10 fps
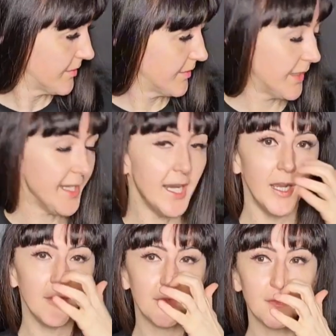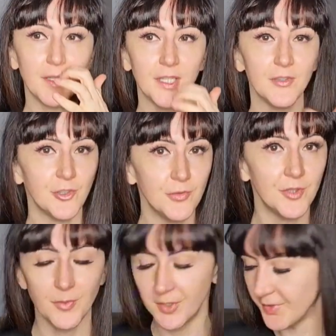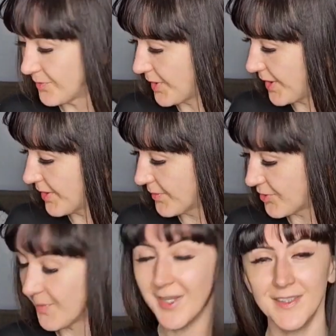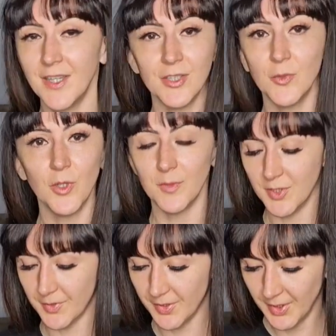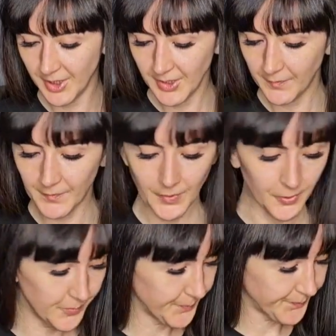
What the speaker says: I have a shoot I want to do later, which I'm not telling you what I'm doing. So